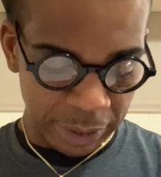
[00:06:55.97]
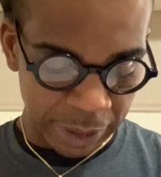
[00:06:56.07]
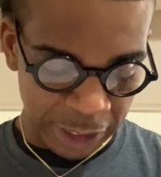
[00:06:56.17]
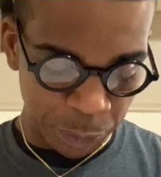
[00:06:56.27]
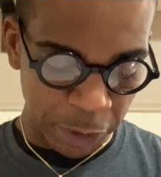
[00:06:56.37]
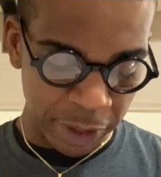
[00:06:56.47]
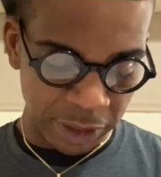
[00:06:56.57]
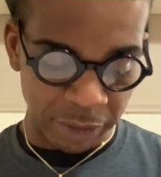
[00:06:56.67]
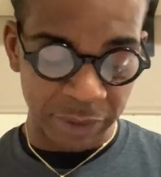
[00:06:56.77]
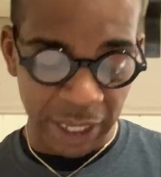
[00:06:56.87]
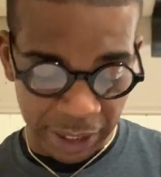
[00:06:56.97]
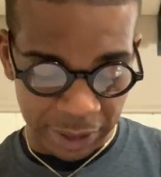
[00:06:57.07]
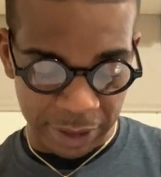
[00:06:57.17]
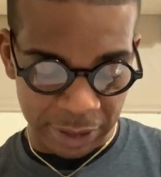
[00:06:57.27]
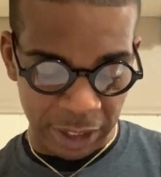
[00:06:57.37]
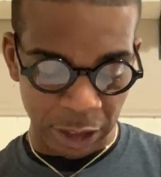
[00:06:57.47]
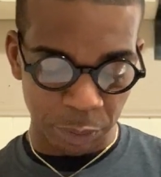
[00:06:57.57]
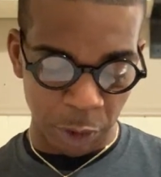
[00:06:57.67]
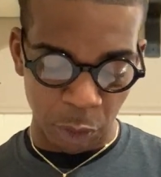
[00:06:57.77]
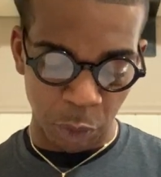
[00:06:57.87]
the experience of taking the
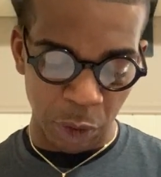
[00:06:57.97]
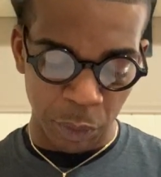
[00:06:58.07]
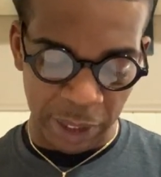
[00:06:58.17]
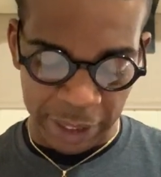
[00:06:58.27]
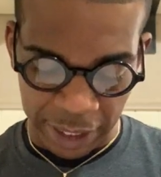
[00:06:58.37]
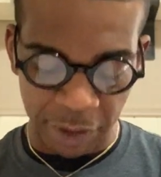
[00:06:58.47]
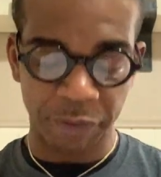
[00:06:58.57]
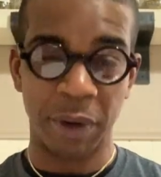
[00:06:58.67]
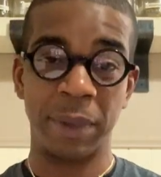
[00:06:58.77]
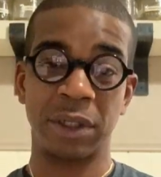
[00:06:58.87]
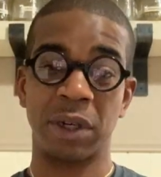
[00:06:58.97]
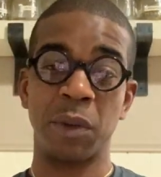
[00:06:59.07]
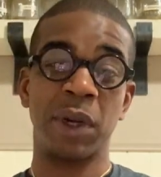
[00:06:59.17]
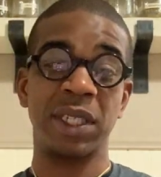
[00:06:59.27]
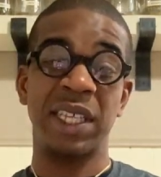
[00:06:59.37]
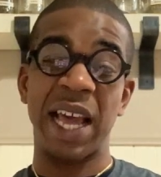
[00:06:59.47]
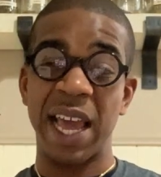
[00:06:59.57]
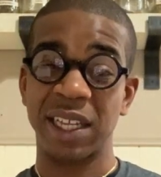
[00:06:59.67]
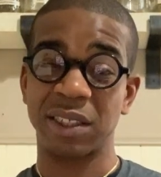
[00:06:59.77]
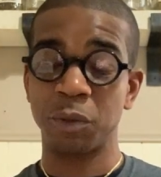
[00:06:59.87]
assessment, what we gained from it. So they want us to
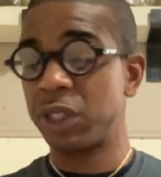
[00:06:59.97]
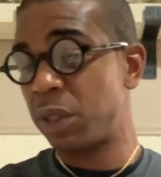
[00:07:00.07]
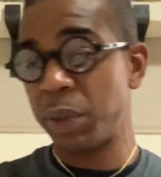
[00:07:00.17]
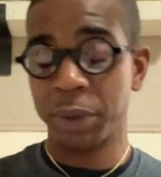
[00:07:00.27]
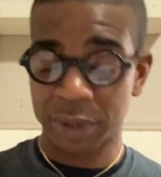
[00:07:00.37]
ask, what did people